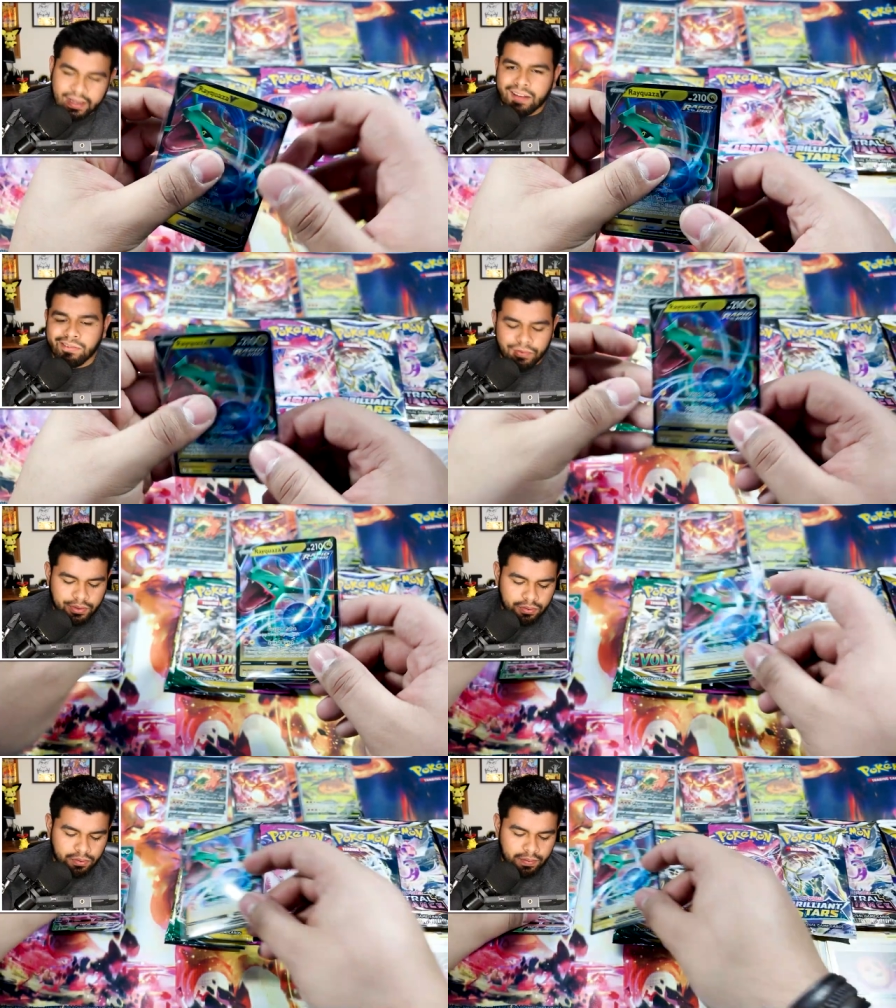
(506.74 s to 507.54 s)
however
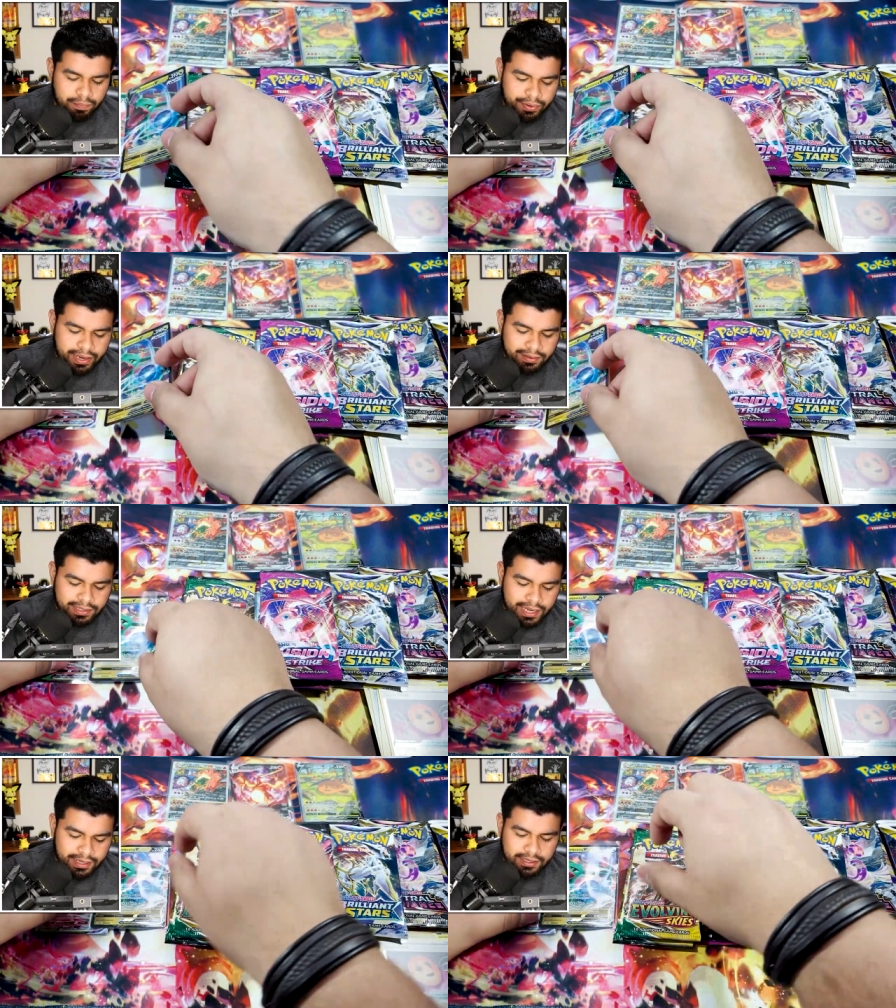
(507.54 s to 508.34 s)
you pronounce
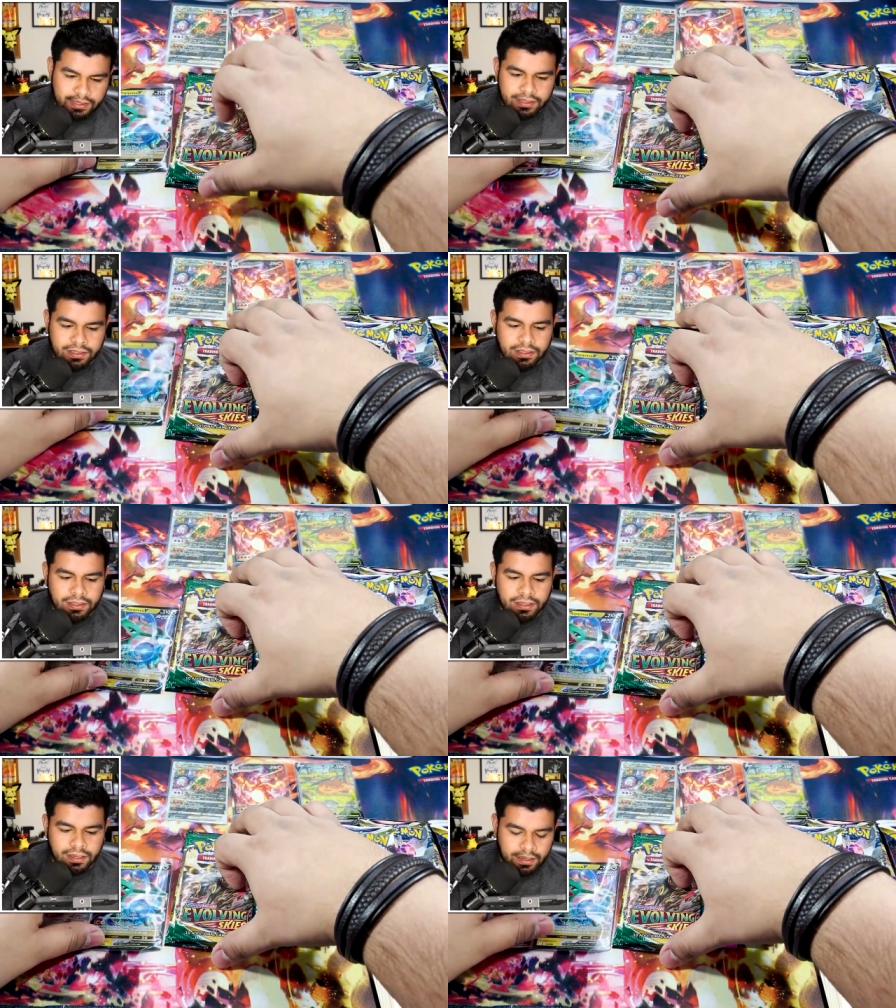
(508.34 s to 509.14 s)
that.
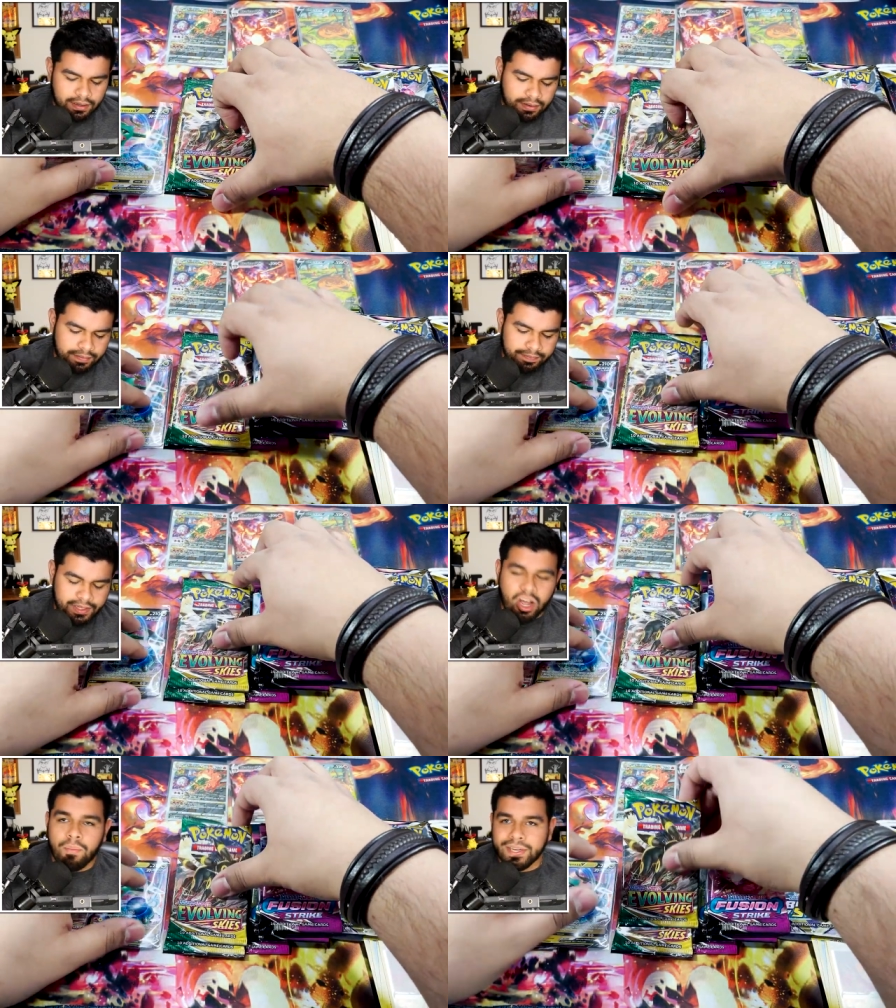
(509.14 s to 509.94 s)

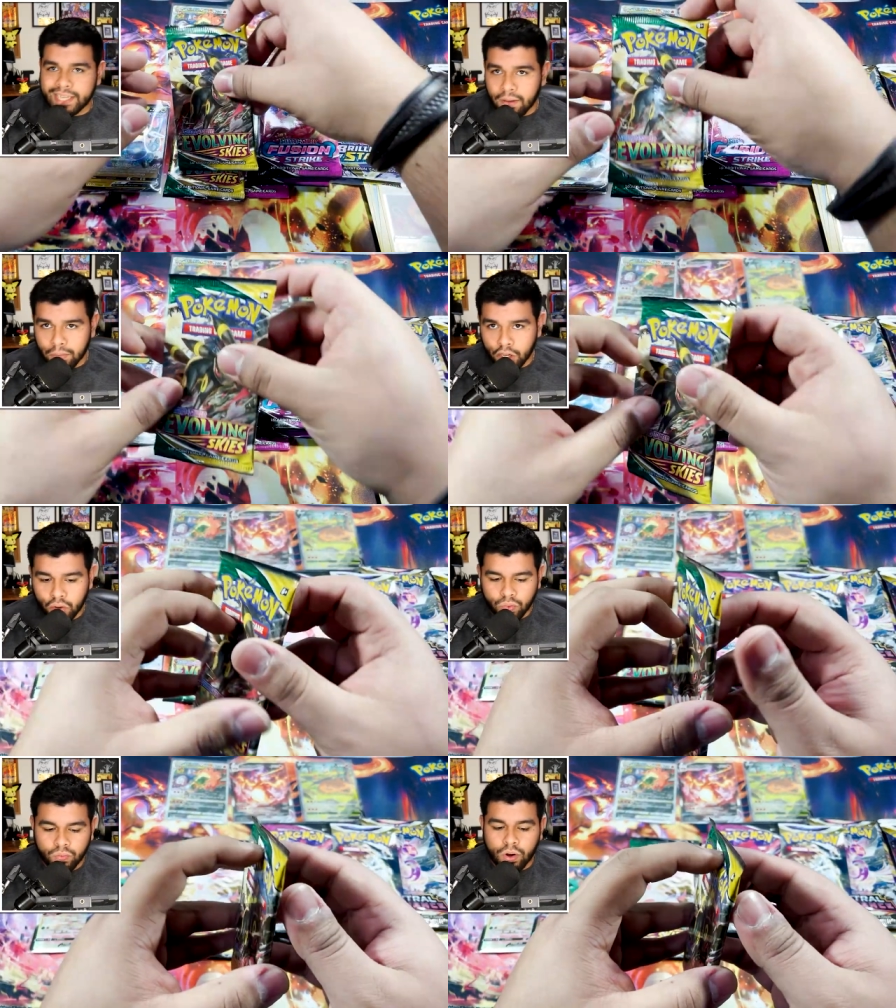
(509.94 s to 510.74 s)
Comment down
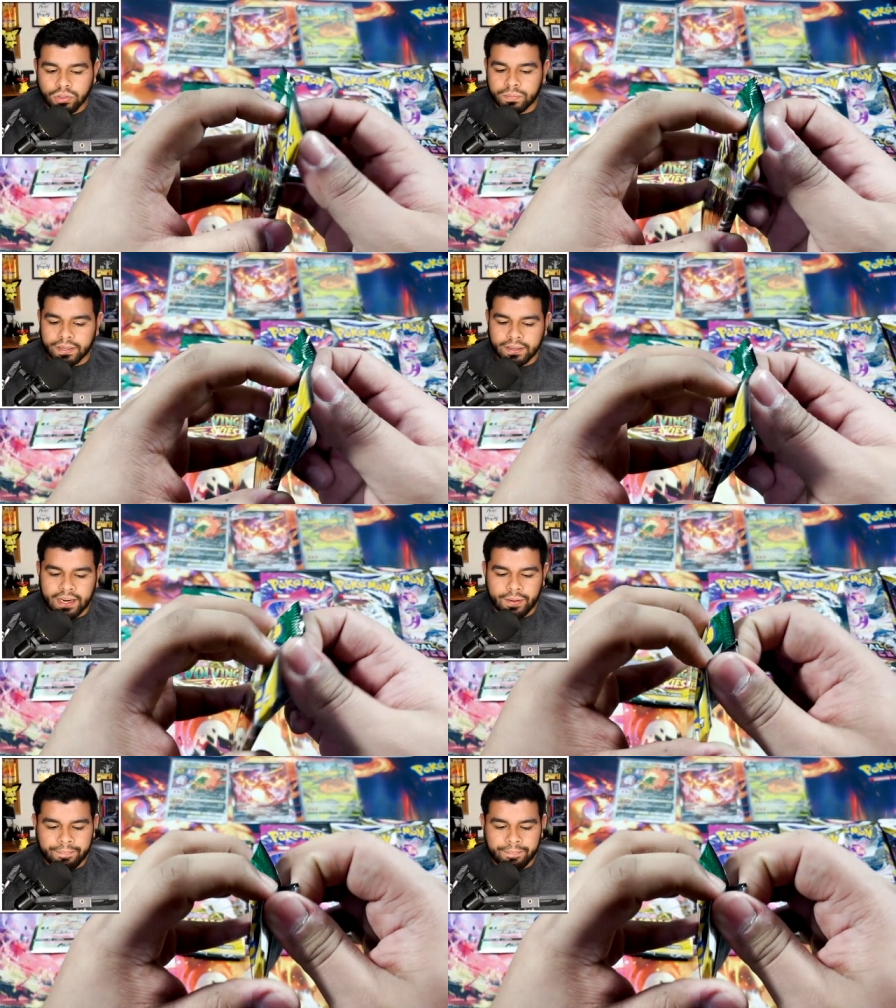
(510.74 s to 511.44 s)
below, roast me. Anyway,